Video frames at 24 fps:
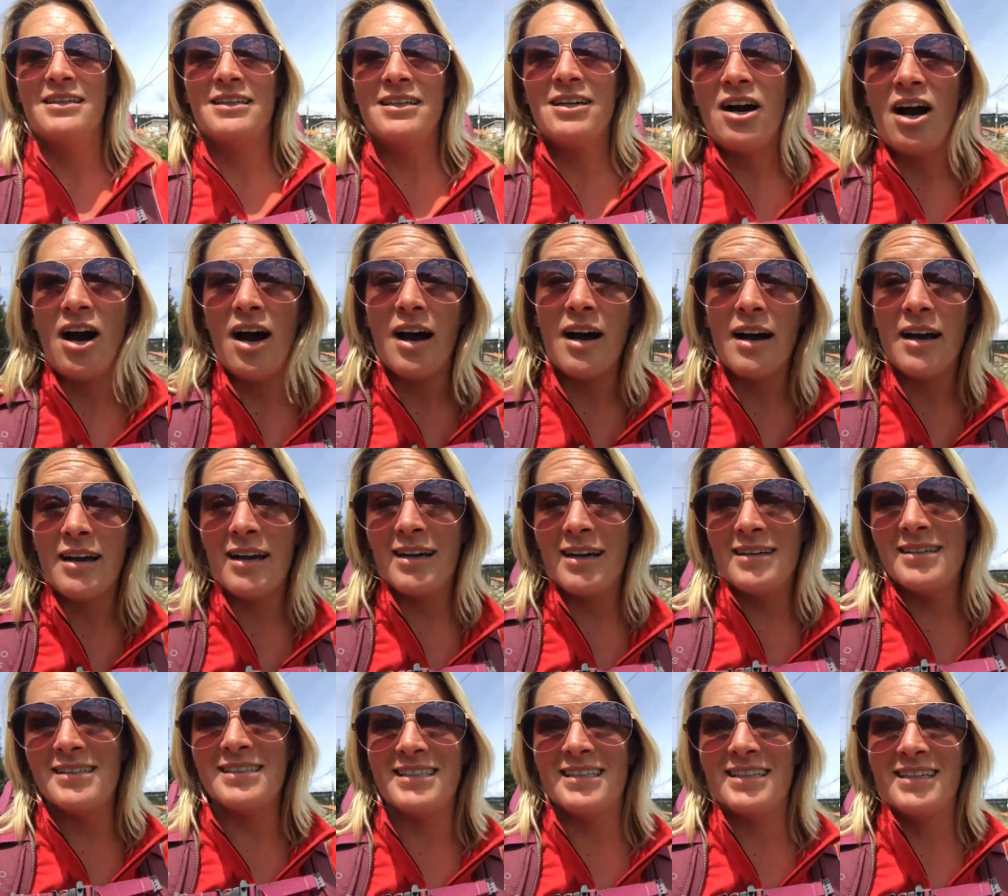
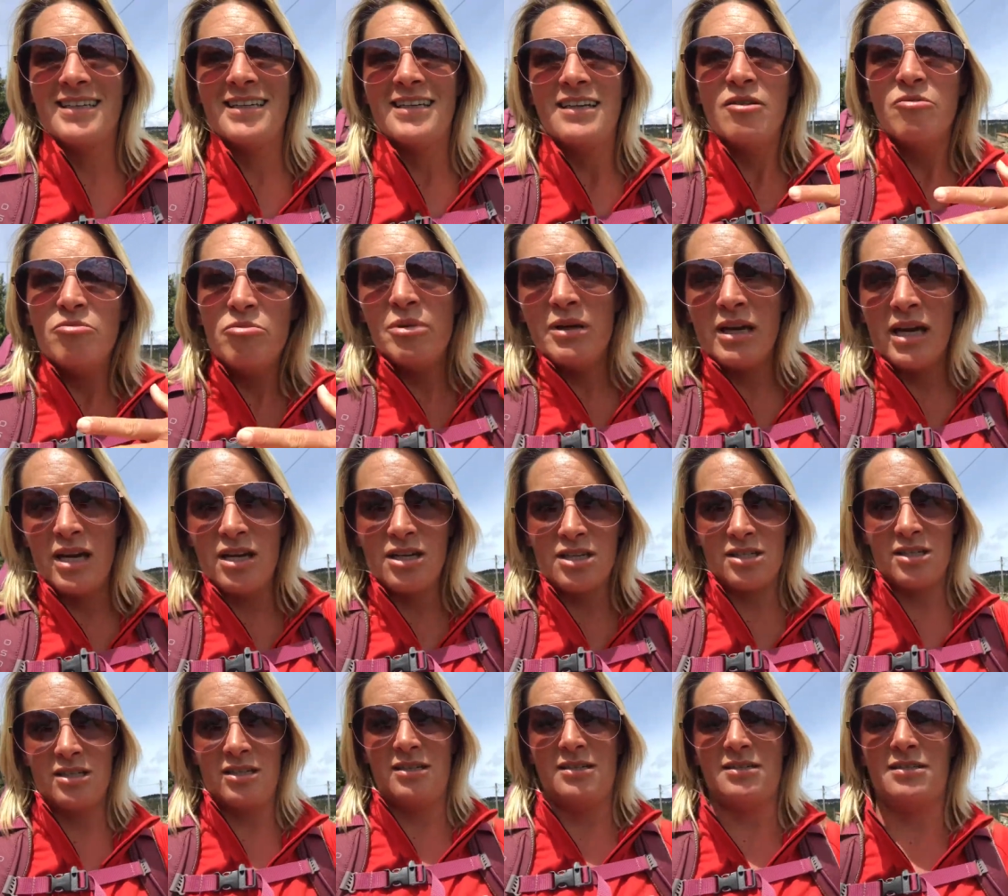kind,
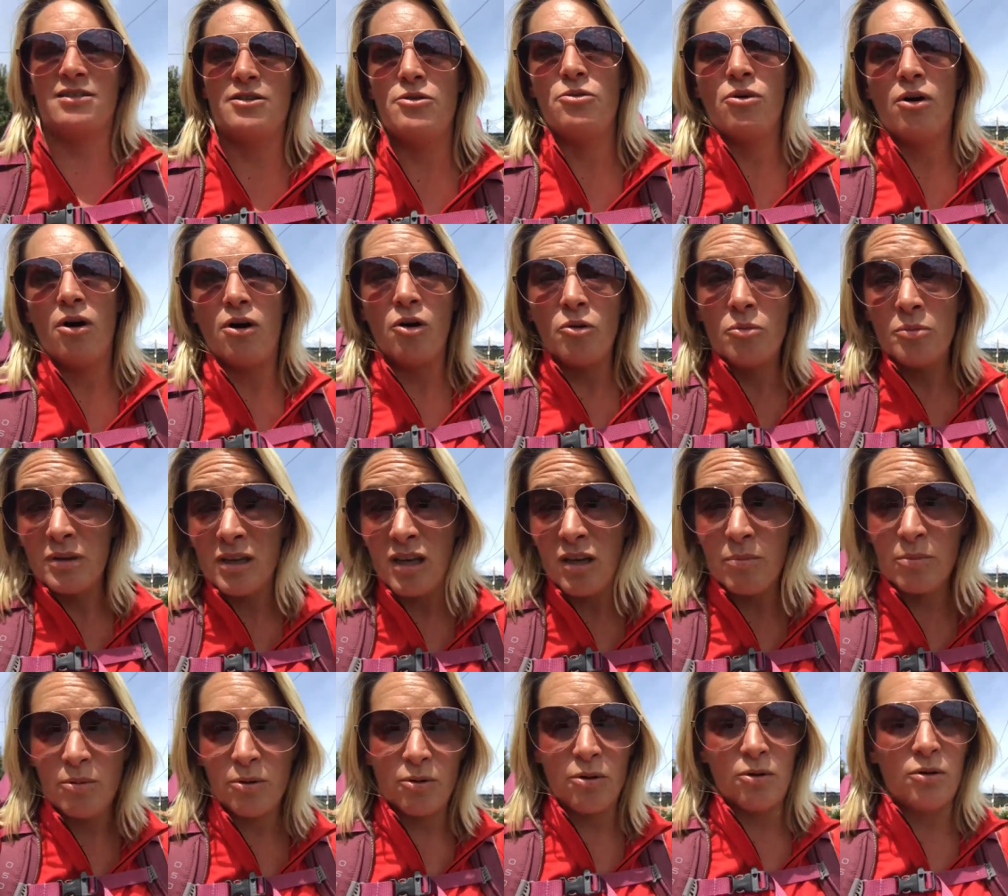patient to all
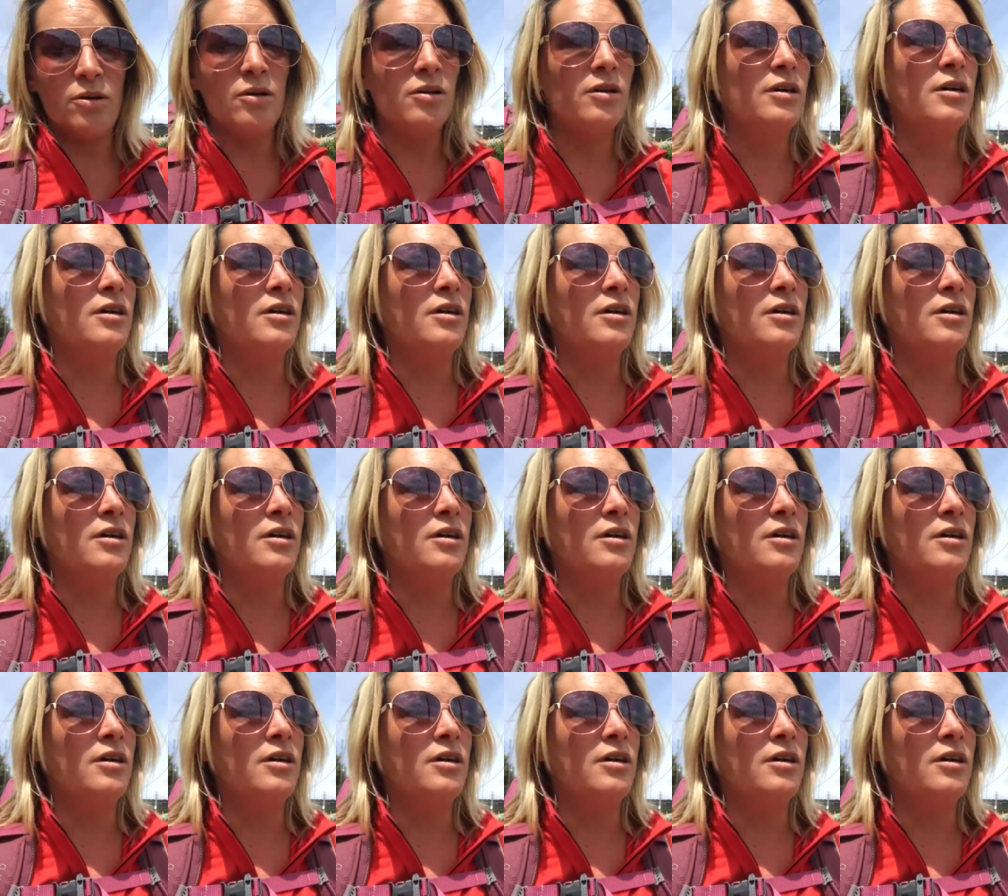people,